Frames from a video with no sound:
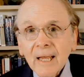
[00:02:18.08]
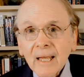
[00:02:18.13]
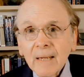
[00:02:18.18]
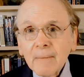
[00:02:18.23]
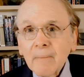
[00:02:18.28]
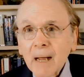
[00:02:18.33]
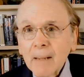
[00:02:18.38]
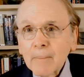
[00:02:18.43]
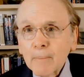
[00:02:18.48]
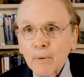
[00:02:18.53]

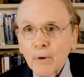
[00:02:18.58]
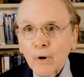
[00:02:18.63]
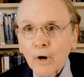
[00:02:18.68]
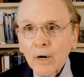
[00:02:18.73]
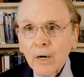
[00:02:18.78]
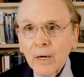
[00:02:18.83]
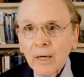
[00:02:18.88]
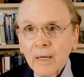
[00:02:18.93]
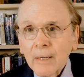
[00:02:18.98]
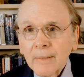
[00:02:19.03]
In my
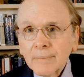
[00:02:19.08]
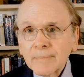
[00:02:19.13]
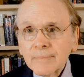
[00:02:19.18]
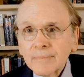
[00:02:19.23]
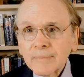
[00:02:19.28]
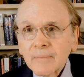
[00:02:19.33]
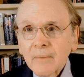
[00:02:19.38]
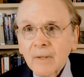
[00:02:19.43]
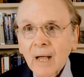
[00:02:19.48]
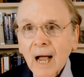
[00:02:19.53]
book,
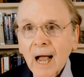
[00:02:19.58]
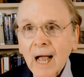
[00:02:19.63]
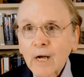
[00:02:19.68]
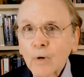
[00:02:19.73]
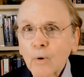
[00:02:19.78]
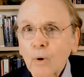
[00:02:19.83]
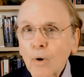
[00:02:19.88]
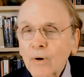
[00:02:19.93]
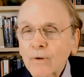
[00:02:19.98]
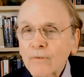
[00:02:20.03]
I
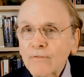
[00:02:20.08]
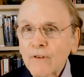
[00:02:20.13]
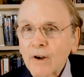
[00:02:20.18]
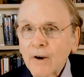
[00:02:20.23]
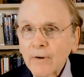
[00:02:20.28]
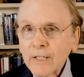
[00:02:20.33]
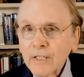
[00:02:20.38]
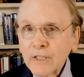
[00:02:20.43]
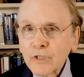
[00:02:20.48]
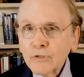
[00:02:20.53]
quote a
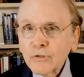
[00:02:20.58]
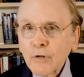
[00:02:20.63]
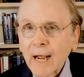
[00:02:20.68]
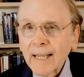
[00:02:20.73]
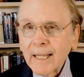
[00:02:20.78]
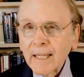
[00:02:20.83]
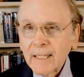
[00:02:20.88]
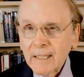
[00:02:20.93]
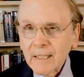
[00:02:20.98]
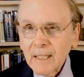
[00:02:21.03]
very
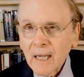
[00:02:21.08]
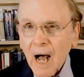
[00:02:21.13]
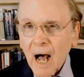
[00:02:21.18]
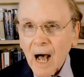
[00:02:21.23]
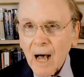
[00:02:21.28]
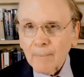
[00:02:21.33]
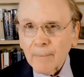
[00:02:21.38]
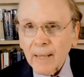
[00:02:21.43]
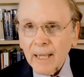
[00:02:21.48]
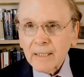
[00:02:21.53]
striking
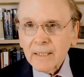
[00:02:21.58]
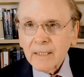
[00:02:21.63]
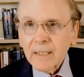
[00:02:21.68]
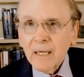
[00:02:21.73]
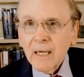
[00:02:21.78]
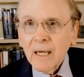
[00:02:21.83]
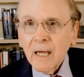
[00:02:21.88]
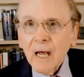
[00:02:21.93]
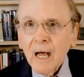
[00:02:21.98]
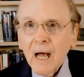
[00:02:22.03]
comment
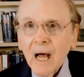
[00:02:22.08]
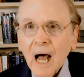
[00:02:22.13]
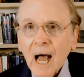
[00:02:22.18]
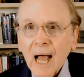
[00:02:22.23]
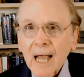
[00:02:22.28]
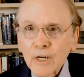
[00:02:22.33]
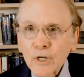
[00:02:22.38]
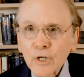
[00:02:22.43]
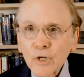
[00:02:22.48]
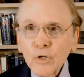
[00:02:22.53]

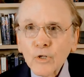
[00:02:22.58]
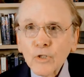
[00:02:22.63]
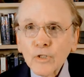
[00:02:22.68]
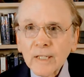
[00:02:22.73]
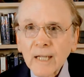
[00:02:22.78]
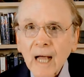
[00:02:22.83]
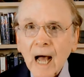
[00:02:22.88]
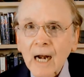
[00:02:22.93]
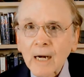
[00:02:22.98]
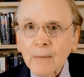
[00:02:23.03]
I heard
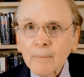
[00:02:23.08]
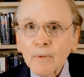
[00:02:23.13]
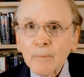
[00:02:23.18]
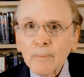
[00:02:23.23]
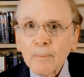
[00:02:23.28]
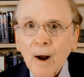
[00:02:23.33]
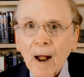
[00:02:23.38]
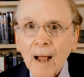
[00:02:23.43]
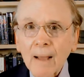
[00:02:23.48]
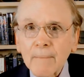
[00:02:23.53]
the Honorable
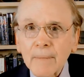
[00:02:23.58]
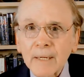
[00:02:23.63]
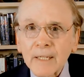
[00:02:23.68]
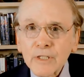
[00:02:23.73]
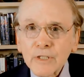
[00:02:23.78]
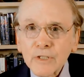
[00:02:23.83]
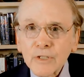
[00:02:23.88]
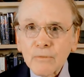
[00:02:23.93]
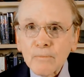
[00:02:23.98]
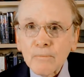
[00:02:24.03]
Prime
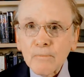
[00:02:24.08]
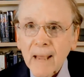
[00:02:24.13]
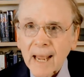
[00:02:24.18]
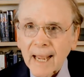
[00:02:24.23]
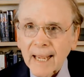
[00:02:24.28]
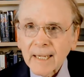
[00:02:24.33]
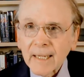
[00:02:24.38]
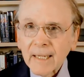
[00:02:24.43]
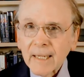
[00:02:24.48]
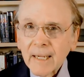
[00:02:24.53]
Minister
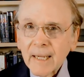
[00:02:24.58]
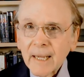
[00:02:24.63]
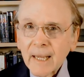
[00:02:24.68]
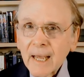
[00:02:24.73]
make